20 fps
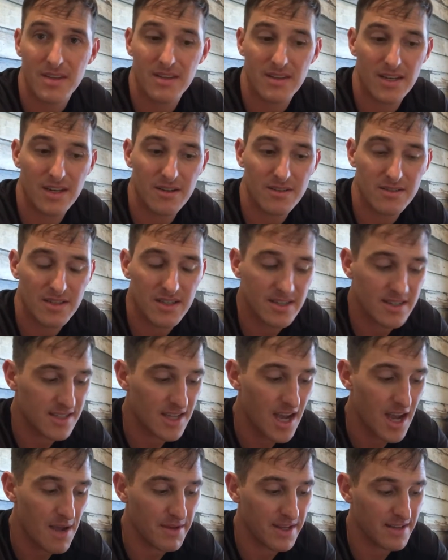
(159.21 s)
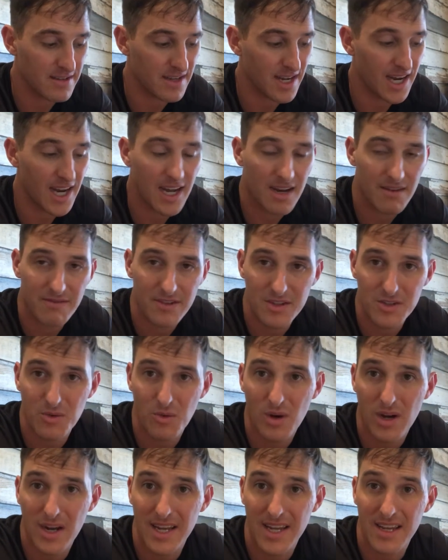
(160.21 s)
here's the assignment. I got it for
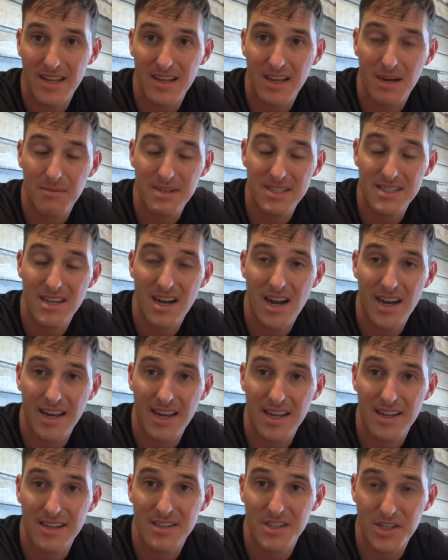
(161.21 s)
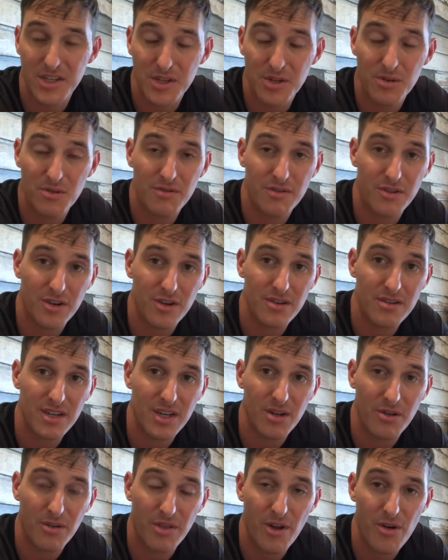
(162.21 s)
20. I'm assigning it to you for,
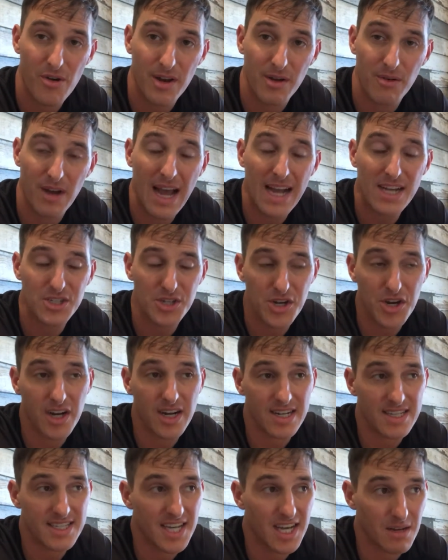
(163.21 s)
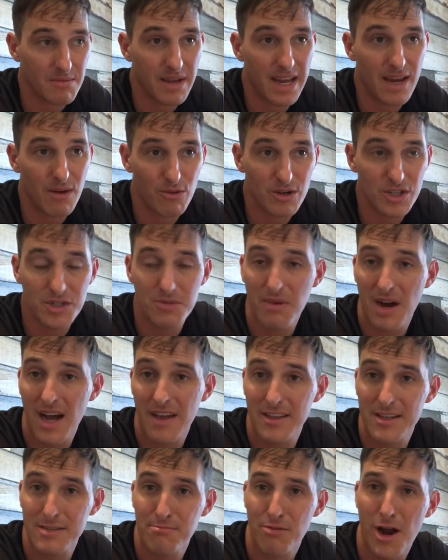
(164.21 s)
you know, 30. Well, actually, you're going to tell him, hey, would you buy
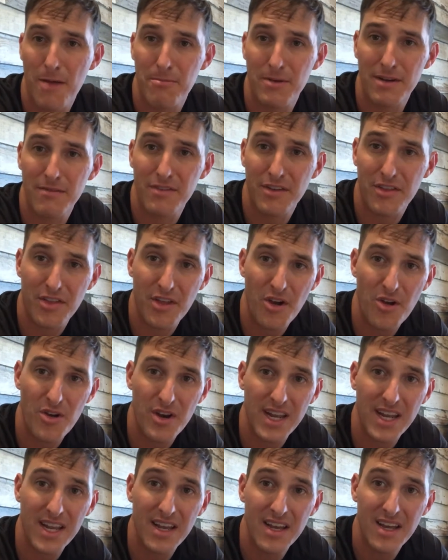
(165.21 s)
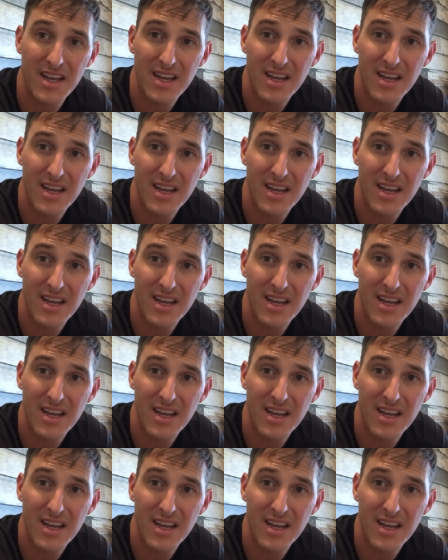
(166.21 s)
this property for 30?